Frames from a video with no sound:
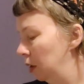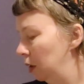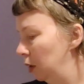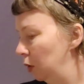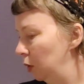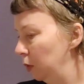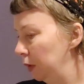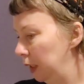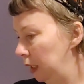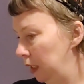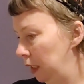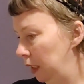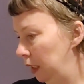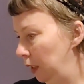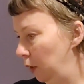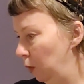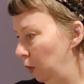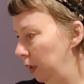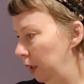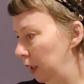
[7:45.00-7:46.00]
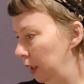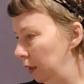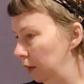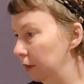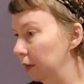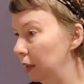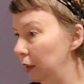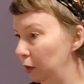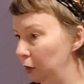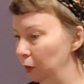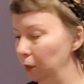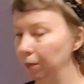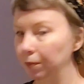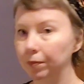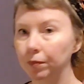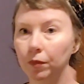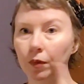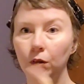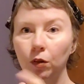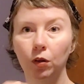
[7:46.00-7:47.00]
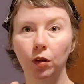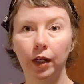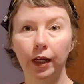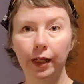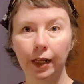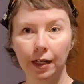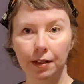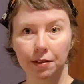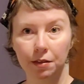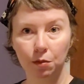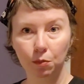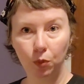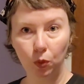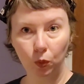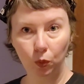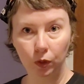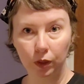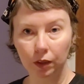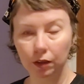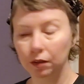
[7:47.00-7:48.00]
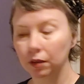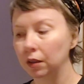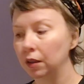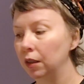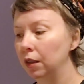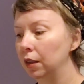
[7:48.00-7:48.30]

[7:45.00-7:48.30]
Okay, what else? Oh, a case in point.